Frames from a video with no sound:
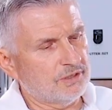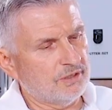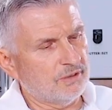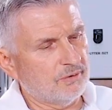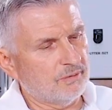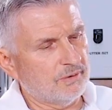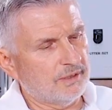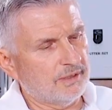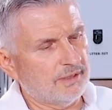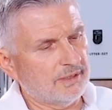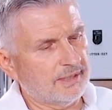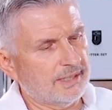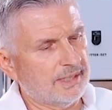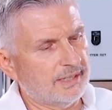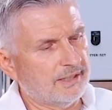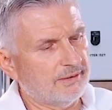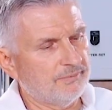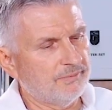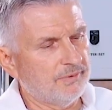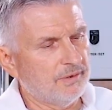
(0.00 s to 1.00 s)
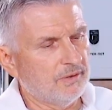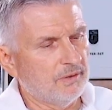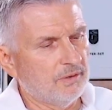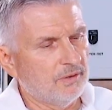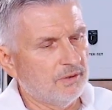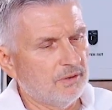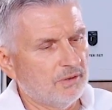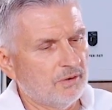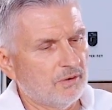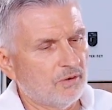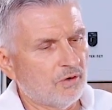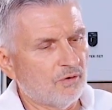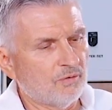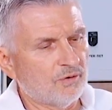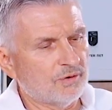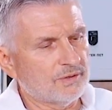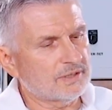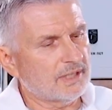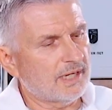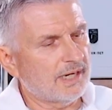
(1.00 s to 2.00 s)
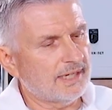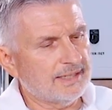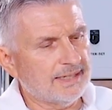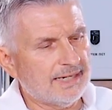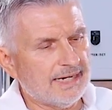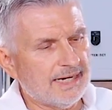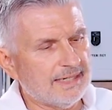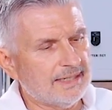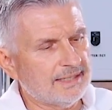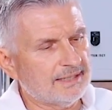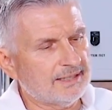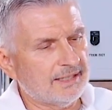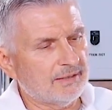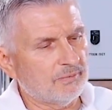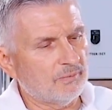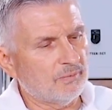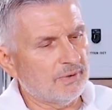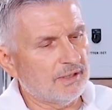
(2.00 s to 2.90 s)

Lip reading: You don't want to, again, over tighten anything.